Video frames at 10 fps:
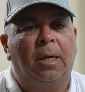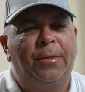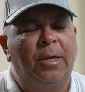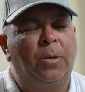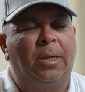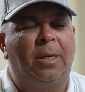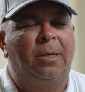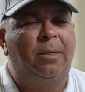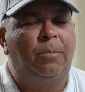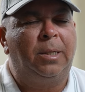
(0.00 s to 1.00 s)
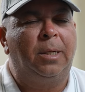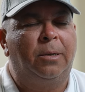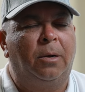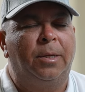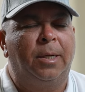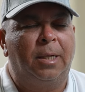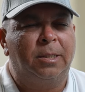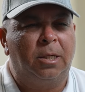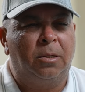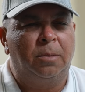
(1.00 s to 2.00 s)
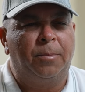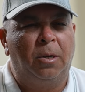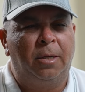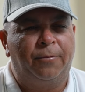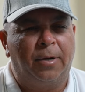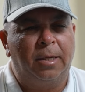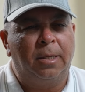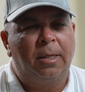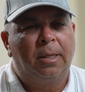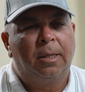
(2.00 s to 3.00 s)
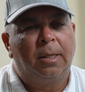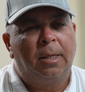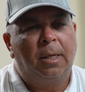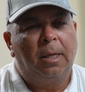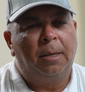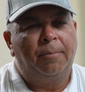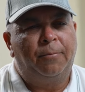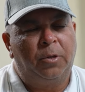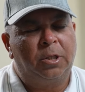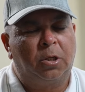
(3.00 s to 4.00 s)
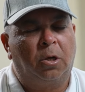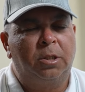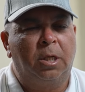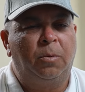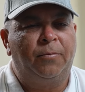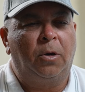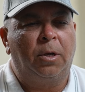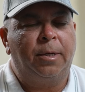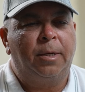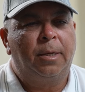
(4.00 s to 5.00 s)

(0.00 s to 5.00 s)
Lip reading: I think we did rather nicely on the bowling front for the stocks that we've got.